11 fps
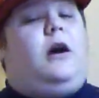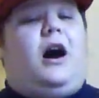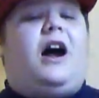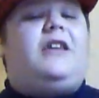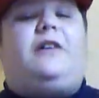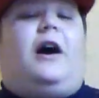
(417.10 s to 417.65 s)

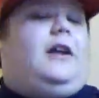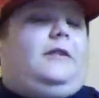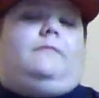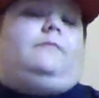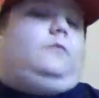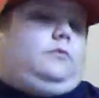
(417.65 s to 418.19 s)
I thought,
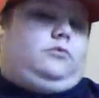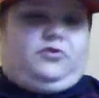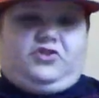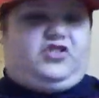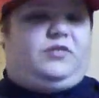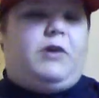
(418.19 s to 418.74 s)

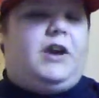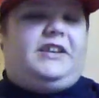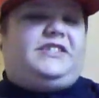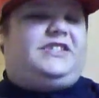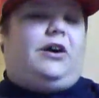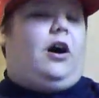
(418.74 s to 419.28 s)
sweet
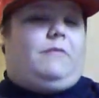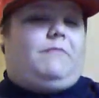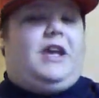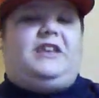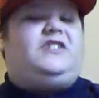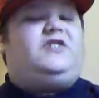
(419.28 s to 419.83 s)
song,
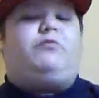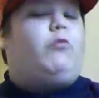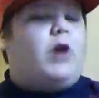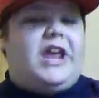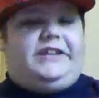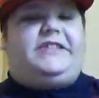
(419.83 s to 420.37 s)
man,
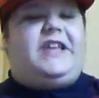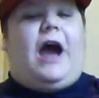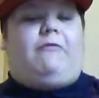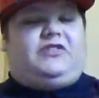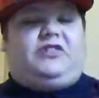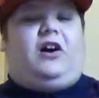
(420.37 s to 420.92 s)
sweet. That was